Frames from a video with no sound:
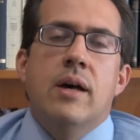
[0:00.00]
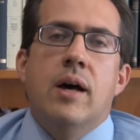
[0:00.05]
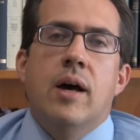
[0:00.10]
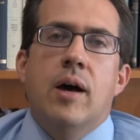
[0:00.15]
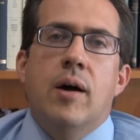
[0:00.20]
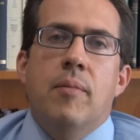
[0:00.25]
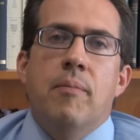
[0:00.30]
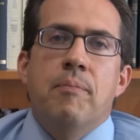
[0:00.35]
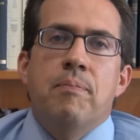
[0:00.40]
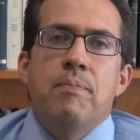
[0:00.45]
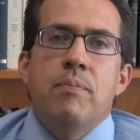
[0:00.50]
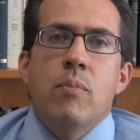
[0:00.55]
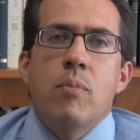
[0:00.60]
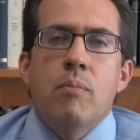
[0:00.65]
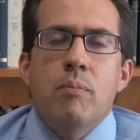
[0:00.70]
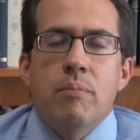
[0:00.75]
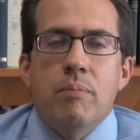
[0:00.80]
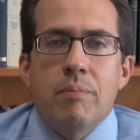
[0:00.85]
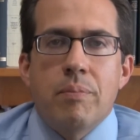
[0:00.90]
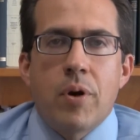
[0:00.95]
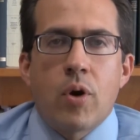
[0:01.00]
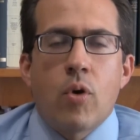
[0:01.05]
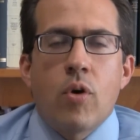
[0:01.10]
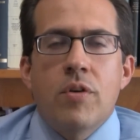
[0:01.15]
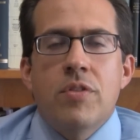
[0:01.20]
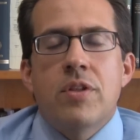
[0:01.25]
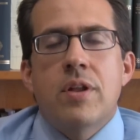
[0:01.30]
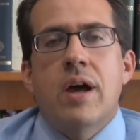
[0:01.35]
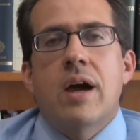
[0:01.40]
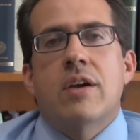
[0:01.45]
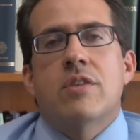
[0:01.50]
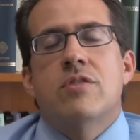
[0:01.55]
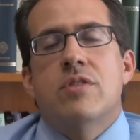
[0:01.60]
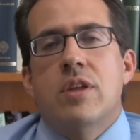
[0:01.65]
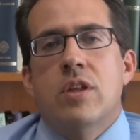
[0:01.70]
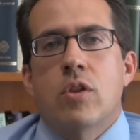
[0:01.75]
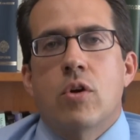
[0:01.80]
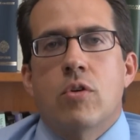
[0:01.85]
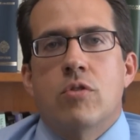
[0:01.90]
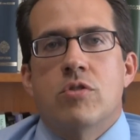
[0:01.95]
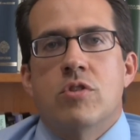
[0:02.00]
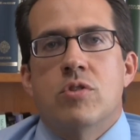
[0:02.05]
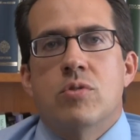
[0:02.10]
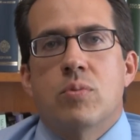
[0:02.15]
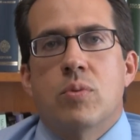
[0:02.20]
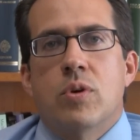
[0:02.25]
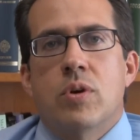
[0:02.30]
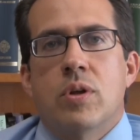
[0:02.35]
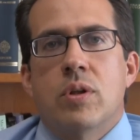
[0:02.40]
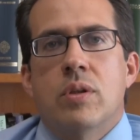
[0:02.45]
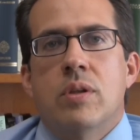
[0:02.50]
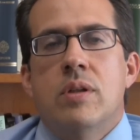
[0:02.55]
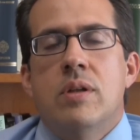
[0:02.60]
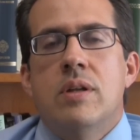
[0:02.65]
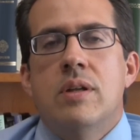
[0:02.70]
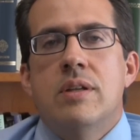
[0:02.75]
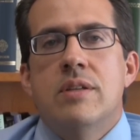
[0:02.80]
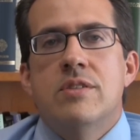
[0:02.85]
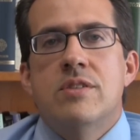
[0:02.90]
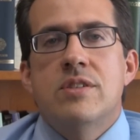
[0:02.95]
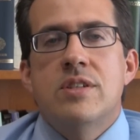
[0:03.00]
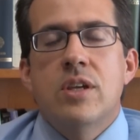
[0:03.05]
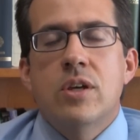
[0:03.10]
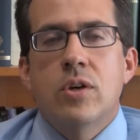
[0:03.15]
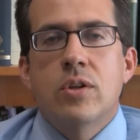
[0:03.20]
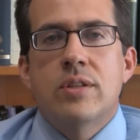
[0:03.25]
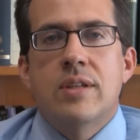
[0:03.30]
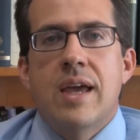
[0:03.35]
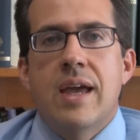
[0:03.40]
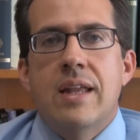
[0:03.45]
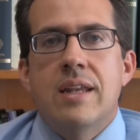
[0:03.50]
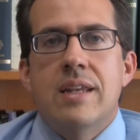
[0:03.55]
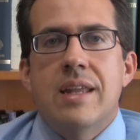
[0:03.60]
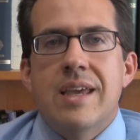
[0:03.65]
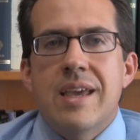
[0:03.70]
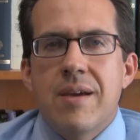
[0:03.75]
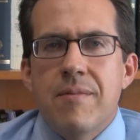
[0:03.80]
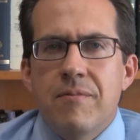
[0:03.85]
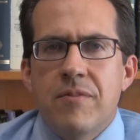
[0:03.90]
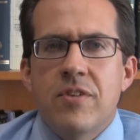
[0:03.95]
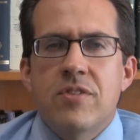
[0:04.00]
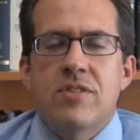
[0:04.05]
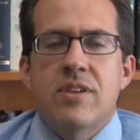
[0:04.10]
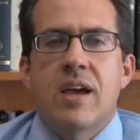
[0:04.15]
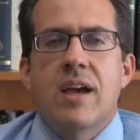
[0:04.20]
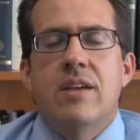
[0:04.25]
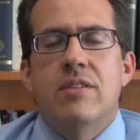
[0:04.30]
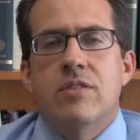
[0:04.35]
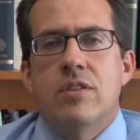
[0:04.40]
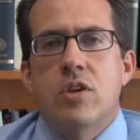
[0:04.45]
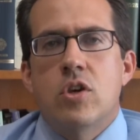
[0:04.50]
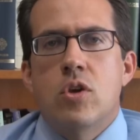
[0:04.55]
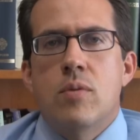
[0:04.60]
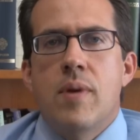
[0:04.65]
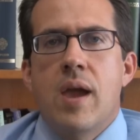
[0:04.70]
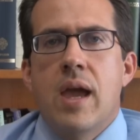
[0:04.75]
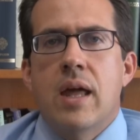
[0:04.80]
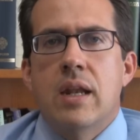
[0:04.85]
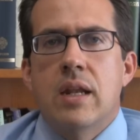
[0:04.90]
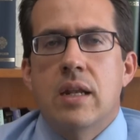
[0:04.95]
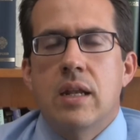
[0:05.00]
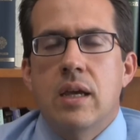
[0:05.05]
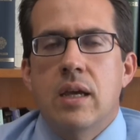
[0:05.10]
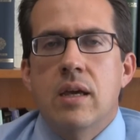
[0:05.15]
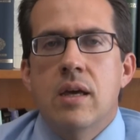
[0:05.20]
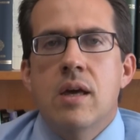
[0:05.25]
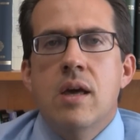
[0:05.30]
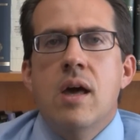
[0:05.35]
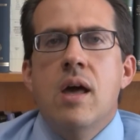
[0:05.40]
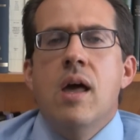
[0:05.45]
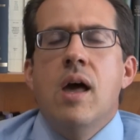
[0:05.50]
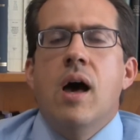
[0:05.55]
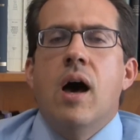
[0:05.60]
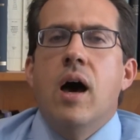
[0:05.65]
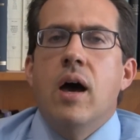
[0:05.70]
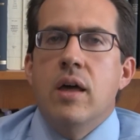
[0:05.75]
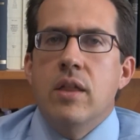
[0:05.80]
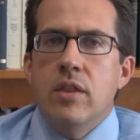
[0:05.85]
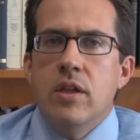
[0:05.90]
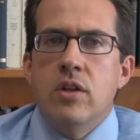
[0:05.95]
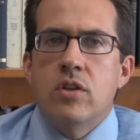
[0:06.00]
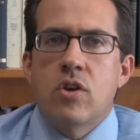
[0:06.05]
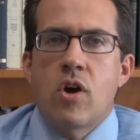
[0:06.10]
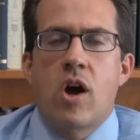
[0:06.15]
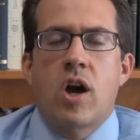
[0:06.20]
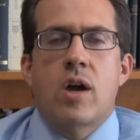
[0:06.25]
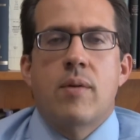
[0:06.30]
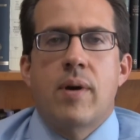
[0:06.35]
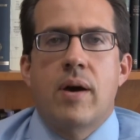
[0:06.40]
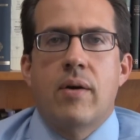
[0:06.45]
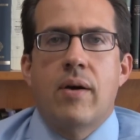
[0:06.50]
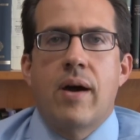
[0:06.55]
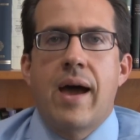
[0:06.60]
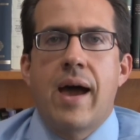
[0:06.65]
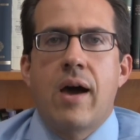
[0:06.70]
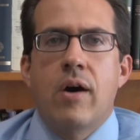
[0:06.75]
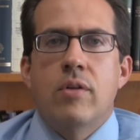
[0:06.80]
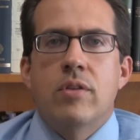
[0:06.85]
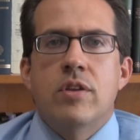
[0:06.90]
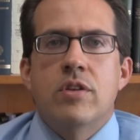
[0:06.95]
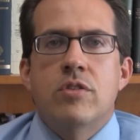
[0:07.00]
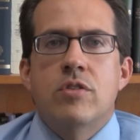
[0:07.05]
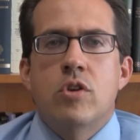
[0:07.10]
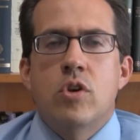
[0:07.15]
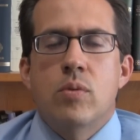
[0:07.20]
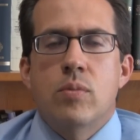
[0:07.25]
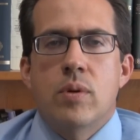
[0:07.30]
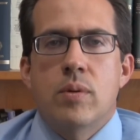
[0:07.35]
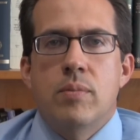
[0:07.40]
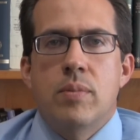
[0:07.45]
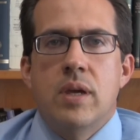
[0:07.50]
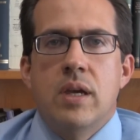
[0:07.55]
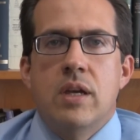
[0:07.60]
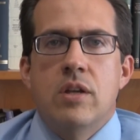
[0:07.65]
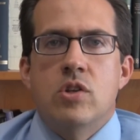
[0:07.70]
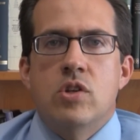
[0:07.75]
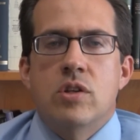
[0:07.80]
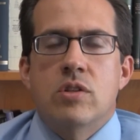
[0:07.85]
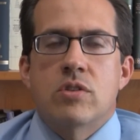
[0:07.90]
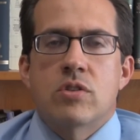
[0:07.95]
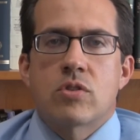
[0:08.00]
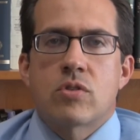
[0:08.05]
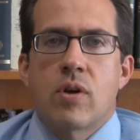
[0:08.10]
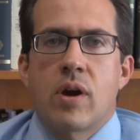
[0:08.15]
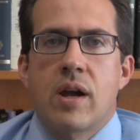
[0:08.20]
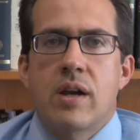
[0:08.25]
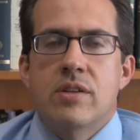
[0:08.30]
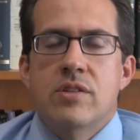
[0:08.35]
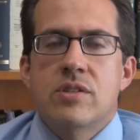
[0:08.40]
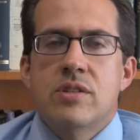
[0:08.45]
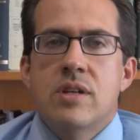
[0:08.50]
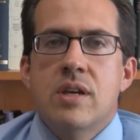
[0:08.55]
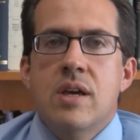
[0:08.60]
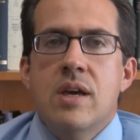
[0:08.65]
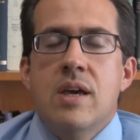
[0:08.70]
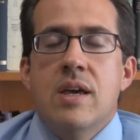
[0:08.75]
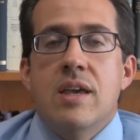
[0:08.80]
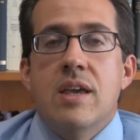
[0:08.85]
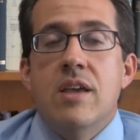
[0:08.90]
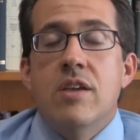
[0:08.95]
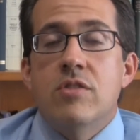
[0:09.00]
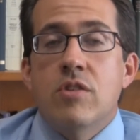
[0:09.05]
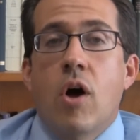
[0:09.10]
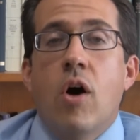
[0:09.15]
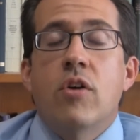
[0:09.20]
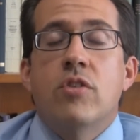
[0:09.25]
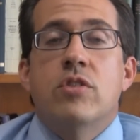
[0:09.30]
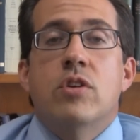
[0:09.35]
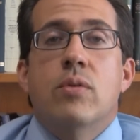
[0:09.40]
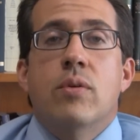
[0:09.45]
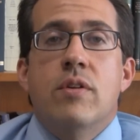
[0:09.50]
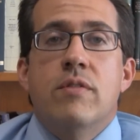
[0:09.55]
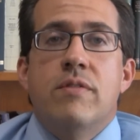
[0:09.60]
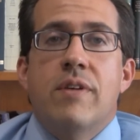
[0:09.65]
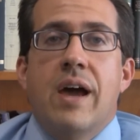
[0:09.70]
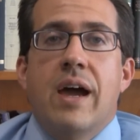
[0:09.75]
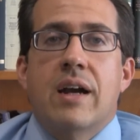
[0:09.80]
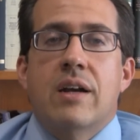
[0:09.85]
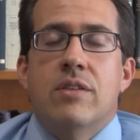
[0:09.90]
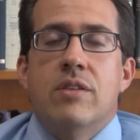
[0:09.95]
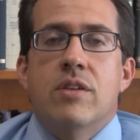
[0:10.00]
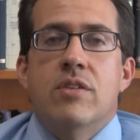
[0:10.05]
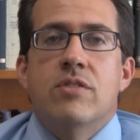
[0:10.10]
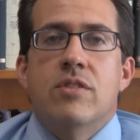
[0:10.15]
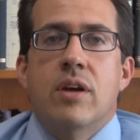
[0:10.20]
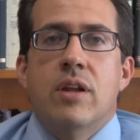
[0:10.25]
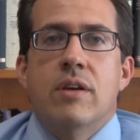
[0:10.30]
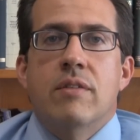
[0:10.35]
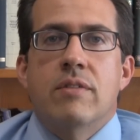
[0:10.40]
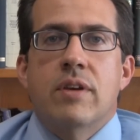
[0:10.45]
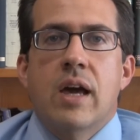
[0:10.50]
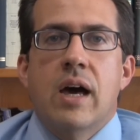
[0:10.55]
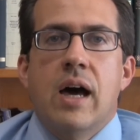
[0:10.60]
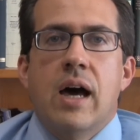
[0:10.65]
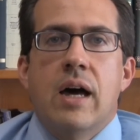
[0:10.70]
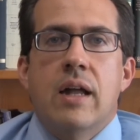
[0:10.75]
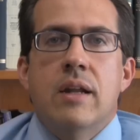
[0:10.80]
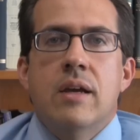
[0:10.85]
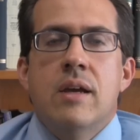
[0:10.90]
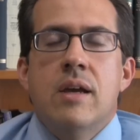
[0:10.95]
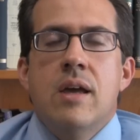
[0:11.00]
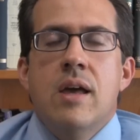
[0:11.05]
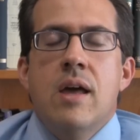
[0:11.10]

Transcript: Um, but Orthodox theologians will still tend to emphasize the humanity uh, and then talk about how this human being, Jesus Christ, is also, in fact, the Son of God.